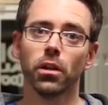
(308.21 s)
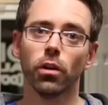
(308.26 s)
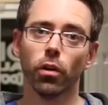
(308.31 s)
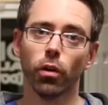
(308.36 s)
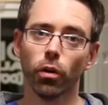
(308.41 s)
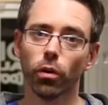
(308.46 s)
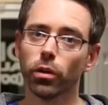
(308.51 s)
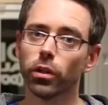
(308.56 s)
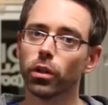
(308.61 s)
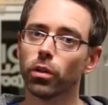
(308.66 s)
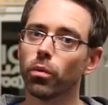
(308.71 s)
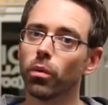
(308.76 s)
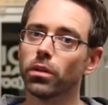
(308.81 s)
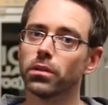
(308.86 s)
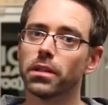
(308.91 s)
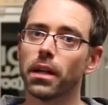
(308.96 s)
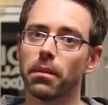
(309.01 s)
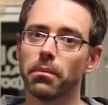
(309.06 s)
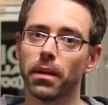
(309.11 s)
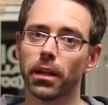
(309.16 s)
Earlier
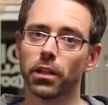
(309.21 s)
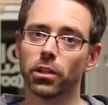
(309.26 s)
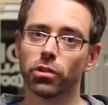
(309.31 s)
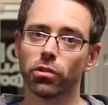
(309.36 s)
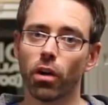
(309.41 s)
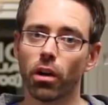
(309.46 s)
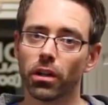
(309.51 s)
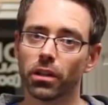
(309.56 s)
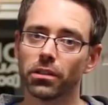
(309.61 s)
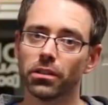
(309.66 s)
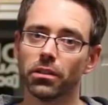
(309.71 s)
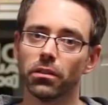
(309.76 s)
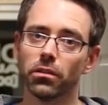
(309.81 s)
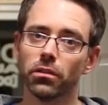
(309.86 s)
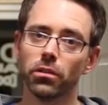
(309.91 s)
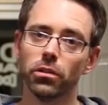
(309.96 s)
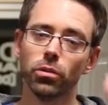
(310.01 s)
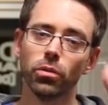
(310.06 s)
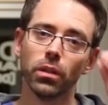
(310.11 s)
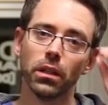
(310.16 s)
ones had Mechatronic
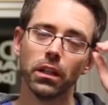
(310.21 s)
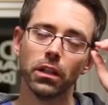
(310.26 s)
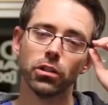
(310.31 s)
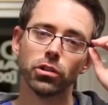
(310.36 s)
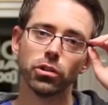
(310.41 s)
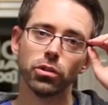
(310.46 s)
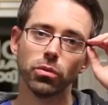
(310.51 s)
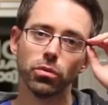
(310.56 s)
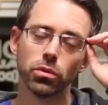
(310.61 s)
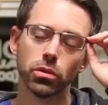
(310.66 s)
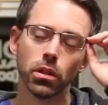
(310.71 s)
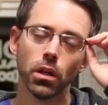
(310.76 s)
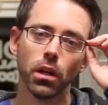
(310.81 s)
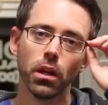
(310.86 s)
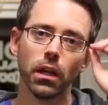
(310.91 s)
unit issues.